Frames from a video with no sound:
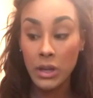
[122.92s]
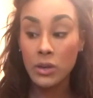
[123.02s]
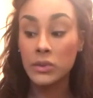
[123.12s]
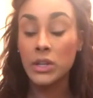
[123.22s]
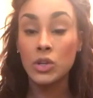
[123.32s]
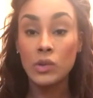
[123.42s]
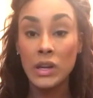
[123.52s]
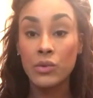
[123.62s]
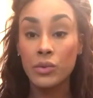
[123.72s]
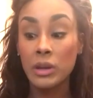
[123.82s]
aminos, then you
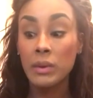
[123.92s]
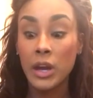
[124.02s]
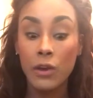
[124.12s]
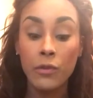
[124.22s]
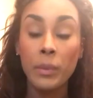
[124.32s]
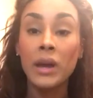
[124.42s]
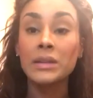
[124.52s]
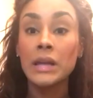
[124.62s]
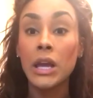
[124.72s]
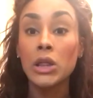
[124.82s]
need to really be careful
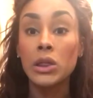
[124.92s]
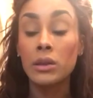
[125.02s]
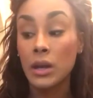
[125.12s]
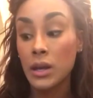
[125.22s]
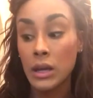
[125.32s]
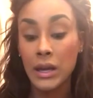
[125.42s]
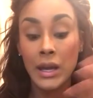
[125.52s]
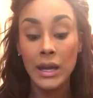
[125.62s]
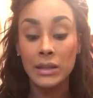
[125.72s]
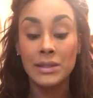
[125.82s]
because they can, it
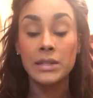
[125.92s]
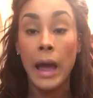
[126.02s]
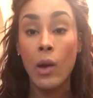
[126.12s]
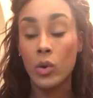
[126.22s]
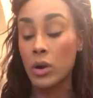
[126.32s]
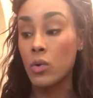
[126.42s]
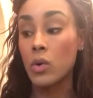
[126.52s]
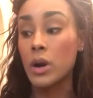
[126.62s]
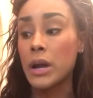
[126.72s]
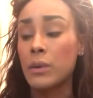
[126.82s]
can get sour
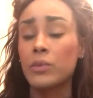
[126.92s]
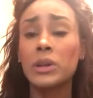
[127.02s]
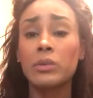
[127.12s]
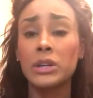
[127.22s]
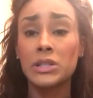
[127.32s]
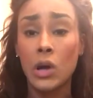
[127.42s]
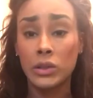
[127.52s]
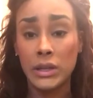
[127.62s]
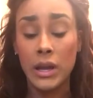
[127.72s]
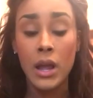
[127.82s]
or uh, really, really
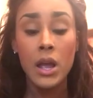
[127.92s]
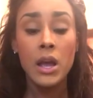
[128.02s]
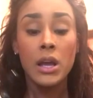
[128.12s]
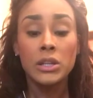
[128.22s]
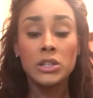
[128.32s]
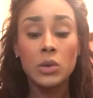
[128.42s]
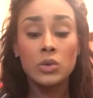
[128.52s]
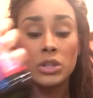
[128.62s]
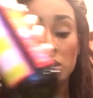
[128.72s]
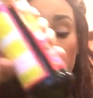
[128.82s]
salty. So
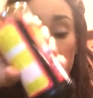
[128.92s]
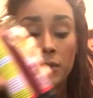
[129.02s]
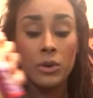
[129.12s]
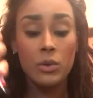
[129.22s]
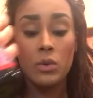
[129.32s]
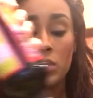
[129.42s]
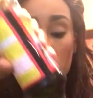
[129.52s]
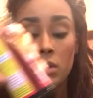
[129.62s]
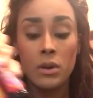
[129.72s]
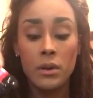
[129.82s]
just a few,
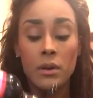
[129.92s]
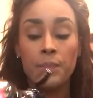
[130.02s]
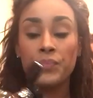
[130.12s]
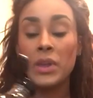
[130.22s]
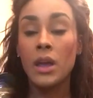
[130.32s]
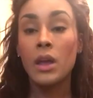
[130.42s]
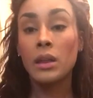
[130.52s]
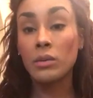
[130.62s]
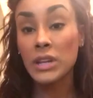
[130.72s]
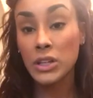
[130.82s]

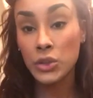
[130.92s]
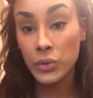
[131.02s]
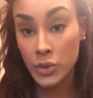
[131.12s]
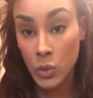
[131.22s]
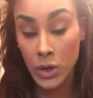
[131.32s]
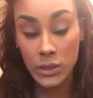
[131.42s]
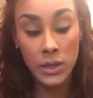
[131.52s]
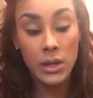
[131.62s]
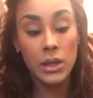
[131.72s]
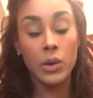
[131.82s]
that was like two squirts,
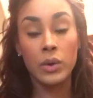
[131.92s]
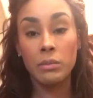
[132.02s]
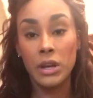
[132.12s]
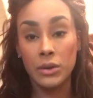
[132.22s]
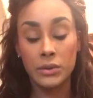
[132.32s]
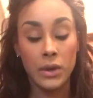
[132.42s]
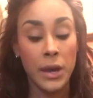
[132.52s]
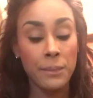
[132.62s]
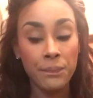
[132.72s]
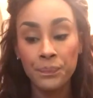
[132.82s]
liquid aminos,
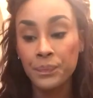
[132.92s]
okay?